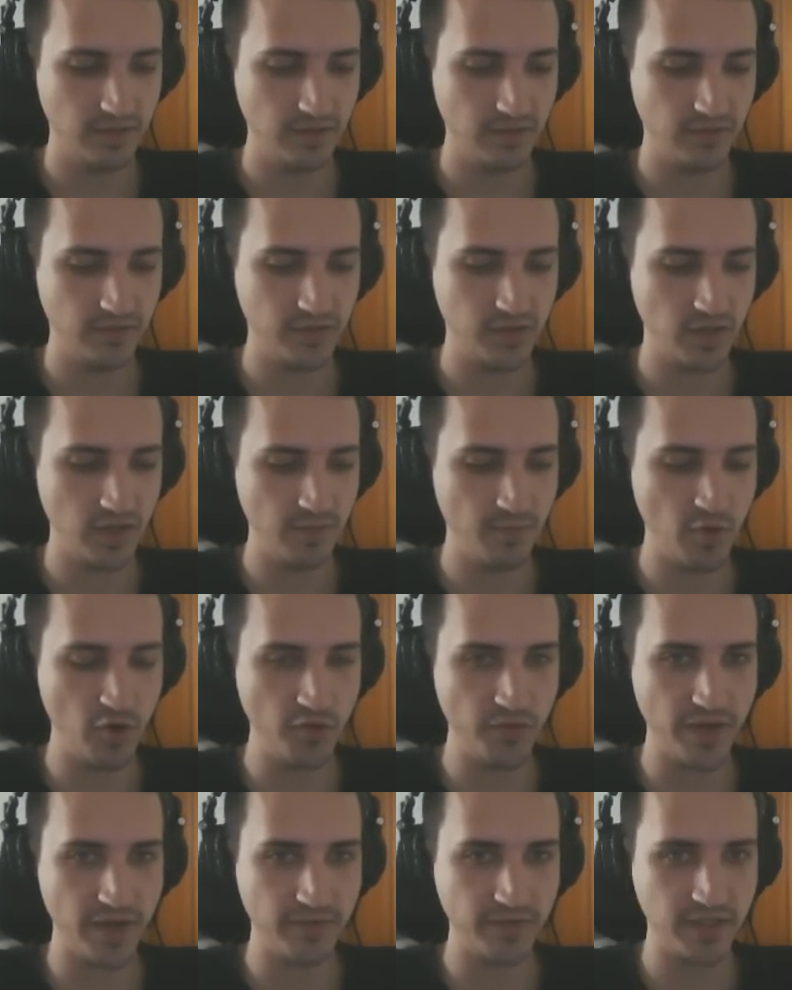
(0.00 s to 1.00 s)
So they
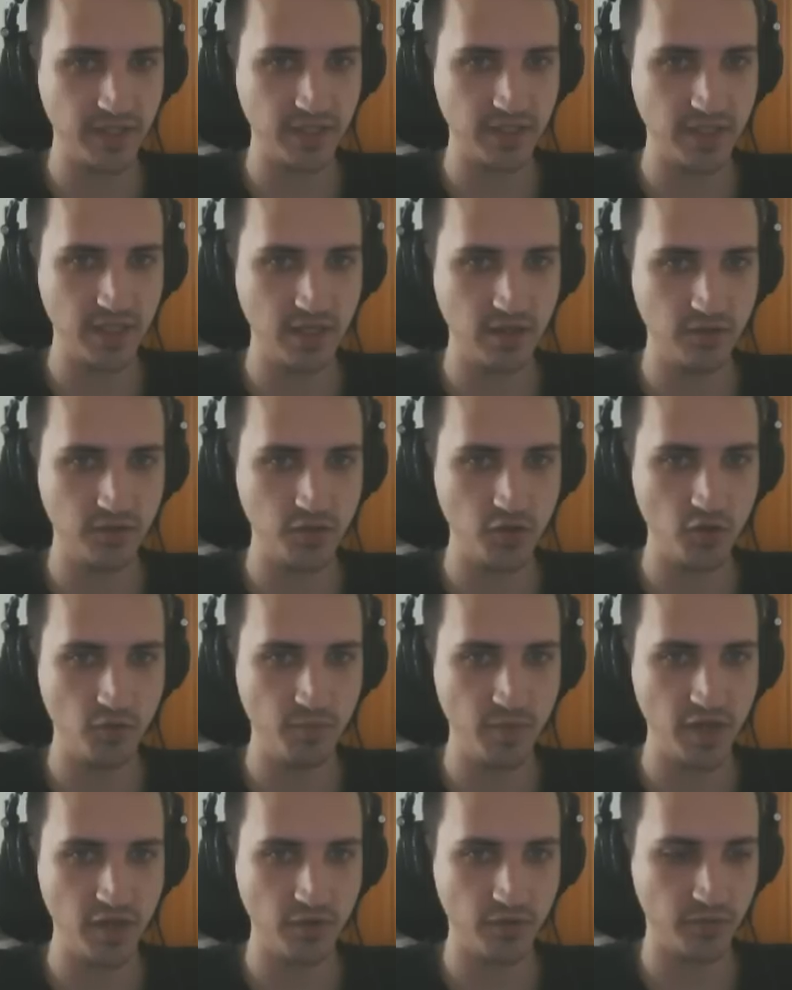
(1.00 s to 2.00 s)
both have 16-2
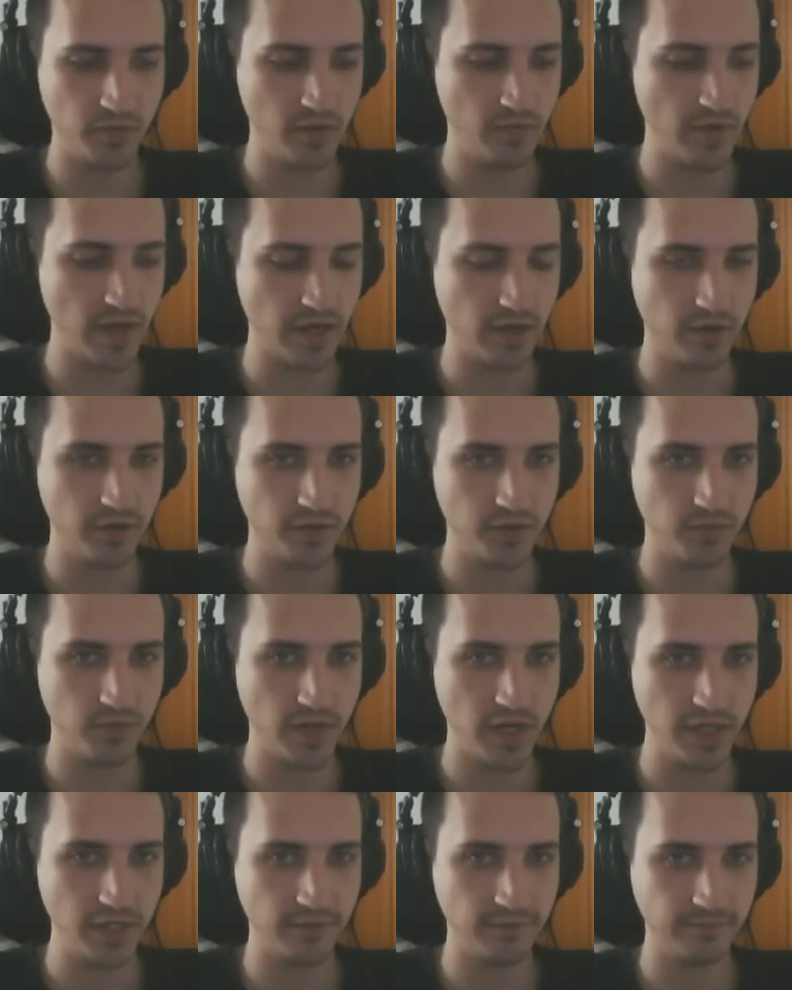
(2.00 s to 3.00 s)
BO3 records, right?